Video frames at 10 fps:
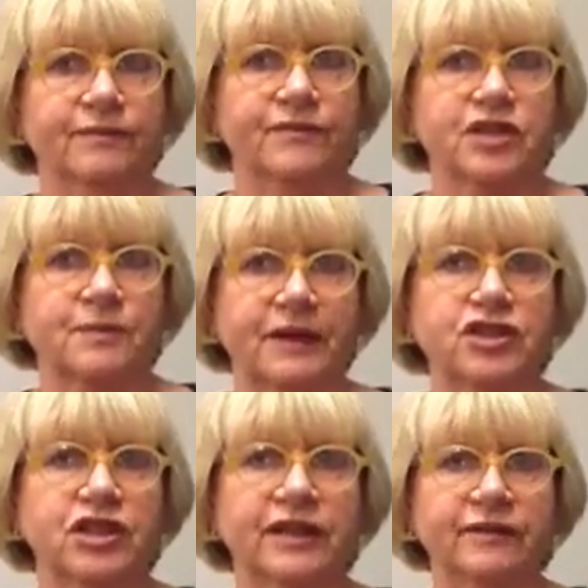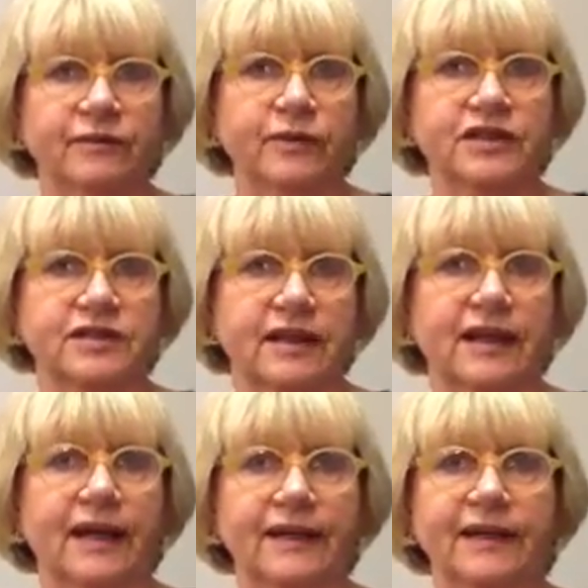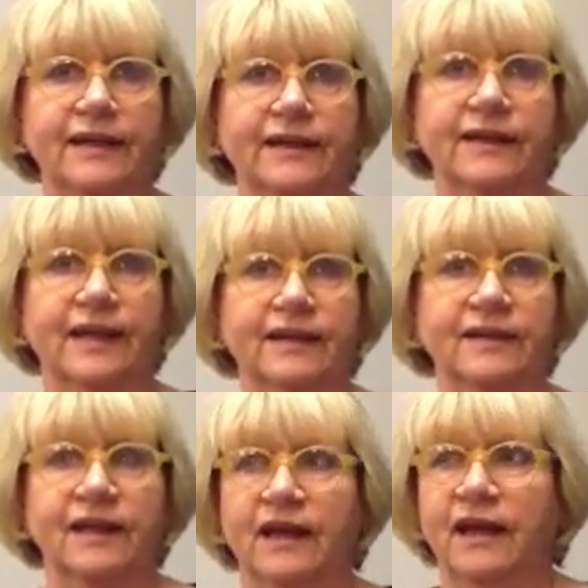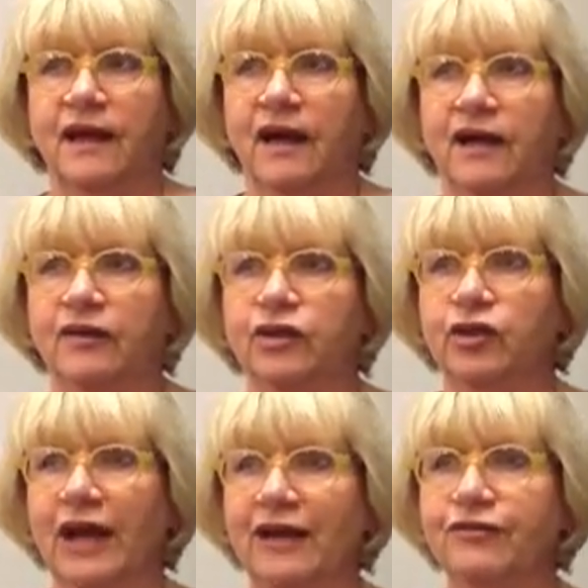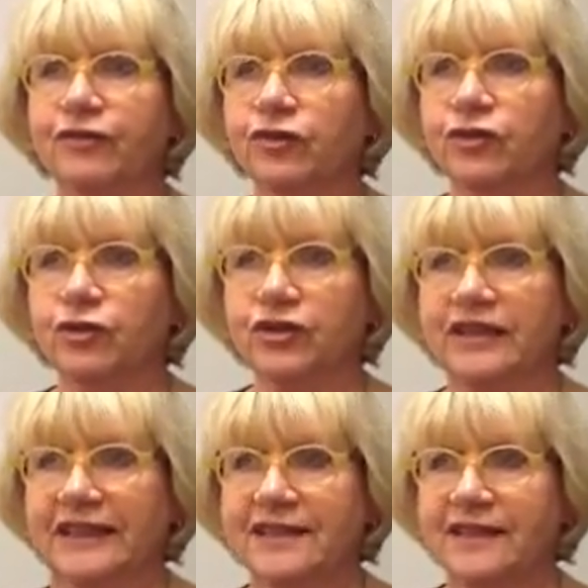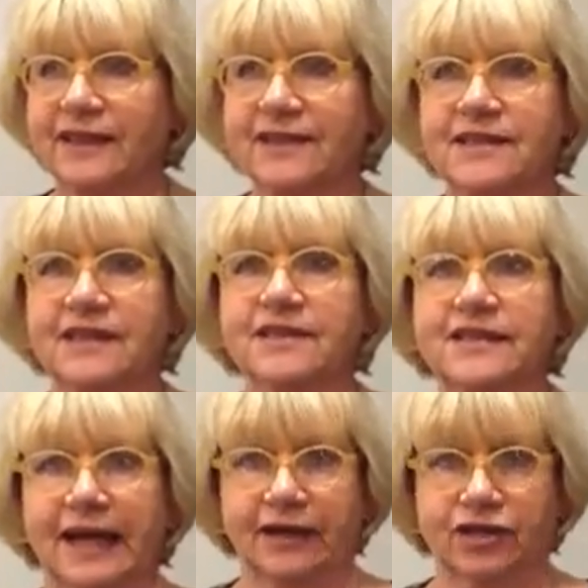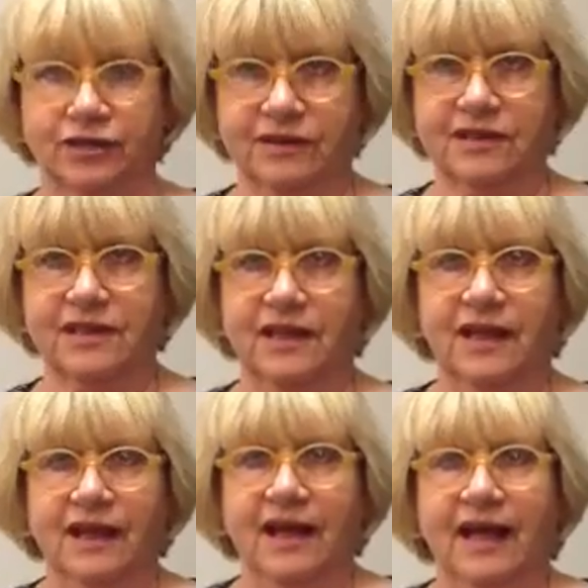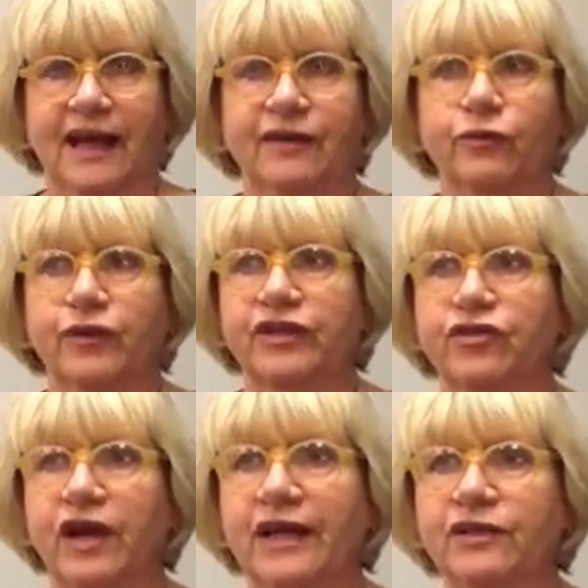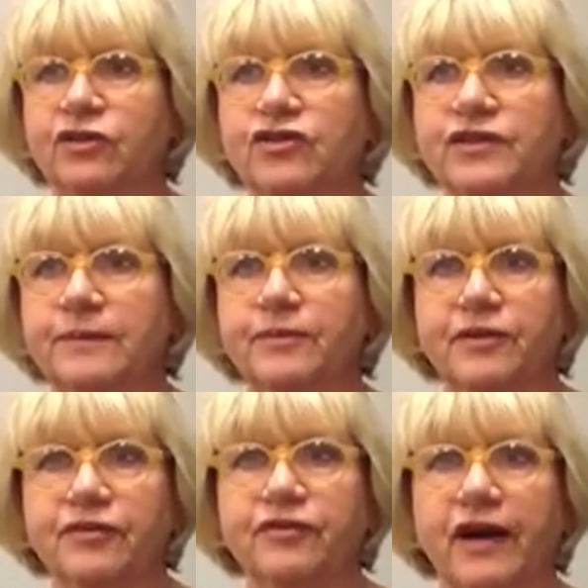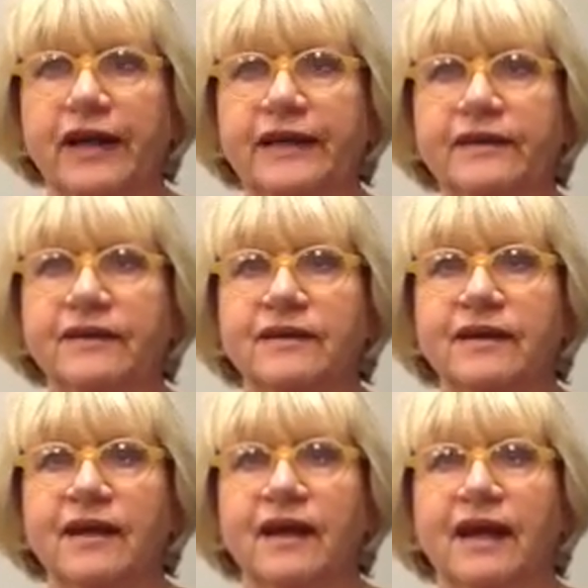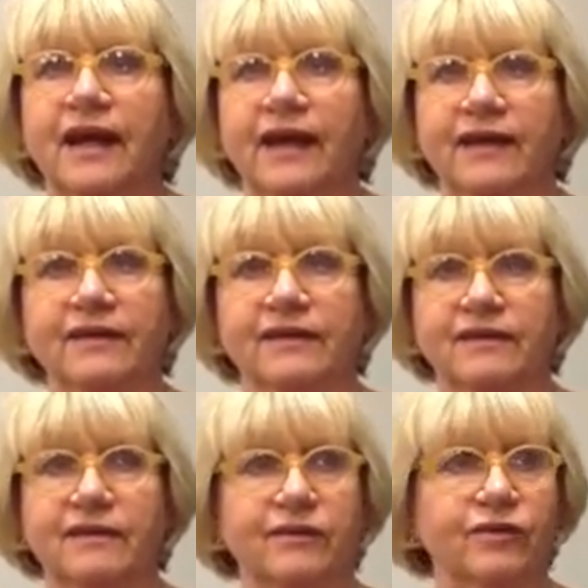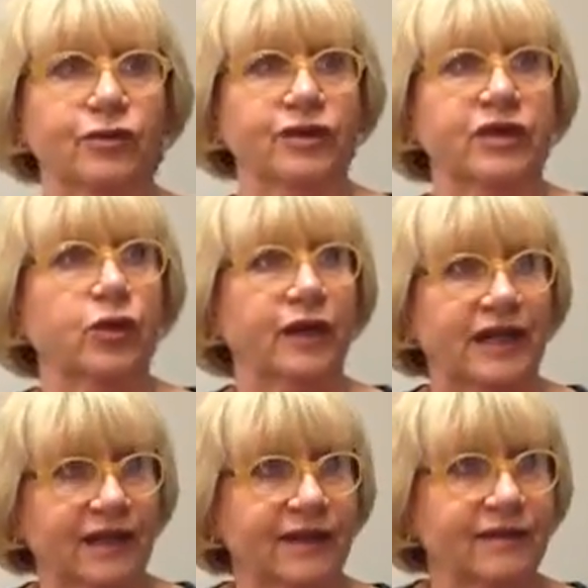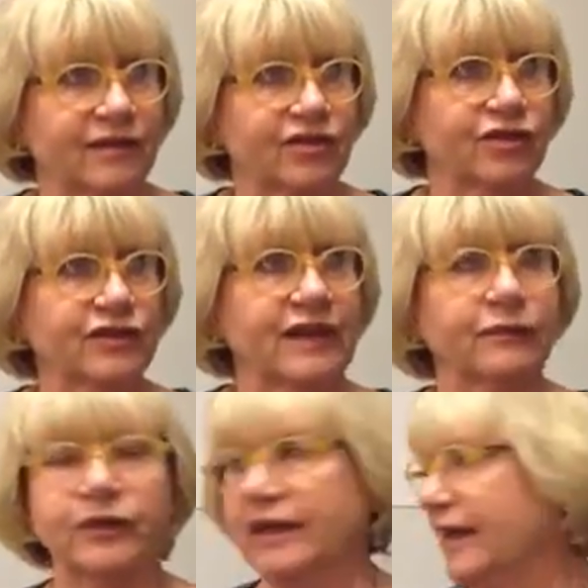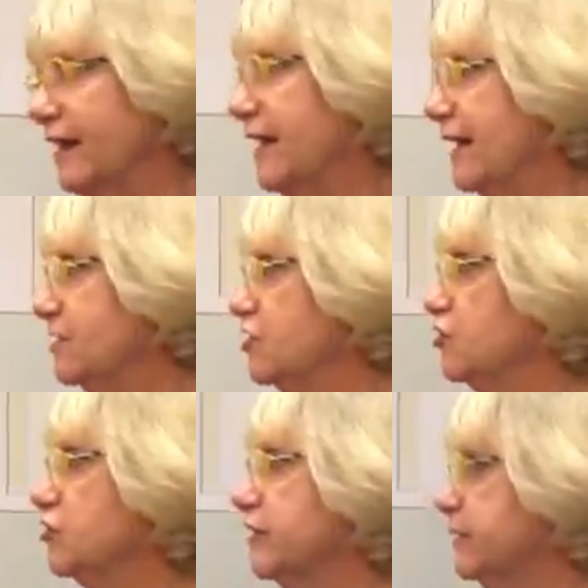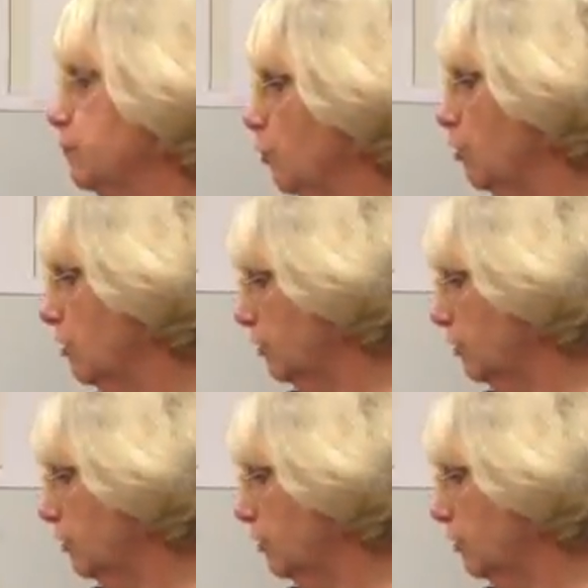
Especially with the lining again. You have to do these things in sections. And we're trying to simplify it and do it quickly so that we can concentrate more